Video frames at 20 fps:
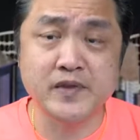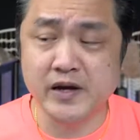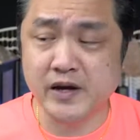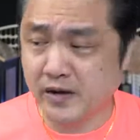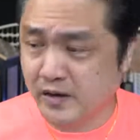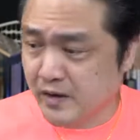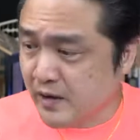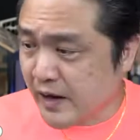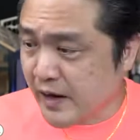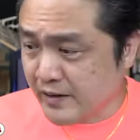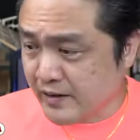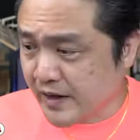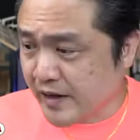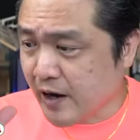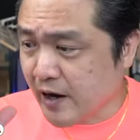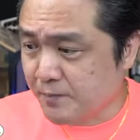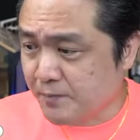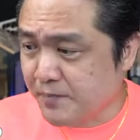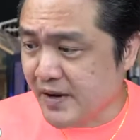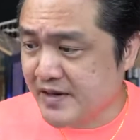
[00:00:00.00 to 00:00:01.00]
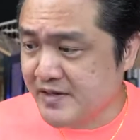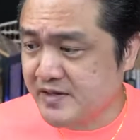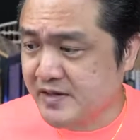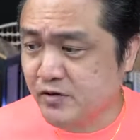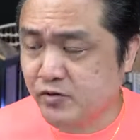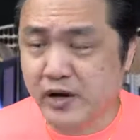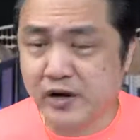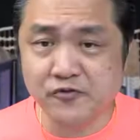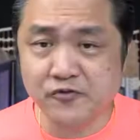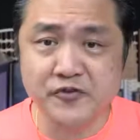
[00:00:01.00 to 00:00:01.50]
And I think our plans
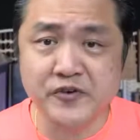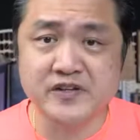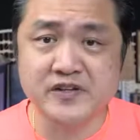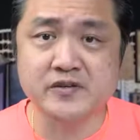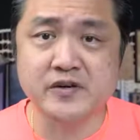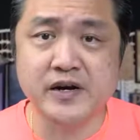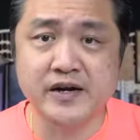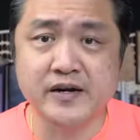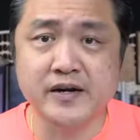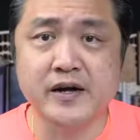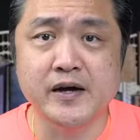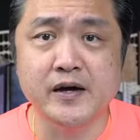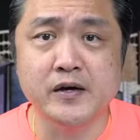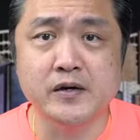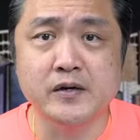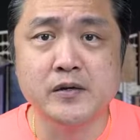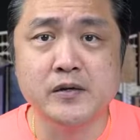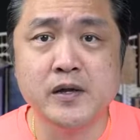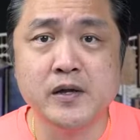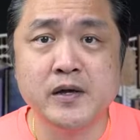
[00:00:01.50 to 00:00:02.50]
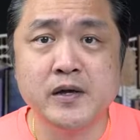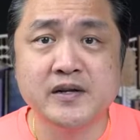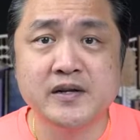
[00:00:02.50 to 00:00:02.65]
are quite fixed right now.